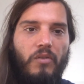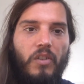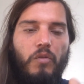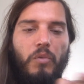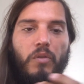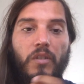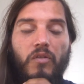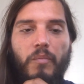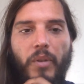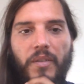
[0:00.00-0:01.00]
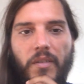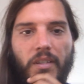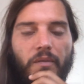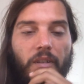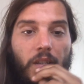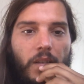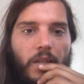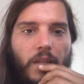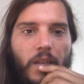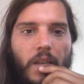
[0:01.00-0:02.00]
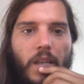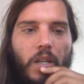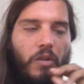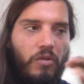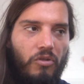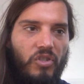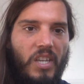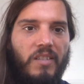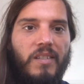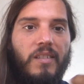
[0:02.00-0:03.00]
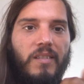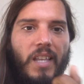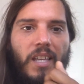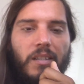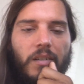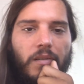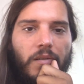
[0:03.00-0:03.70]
transmutes into positivity because you change the state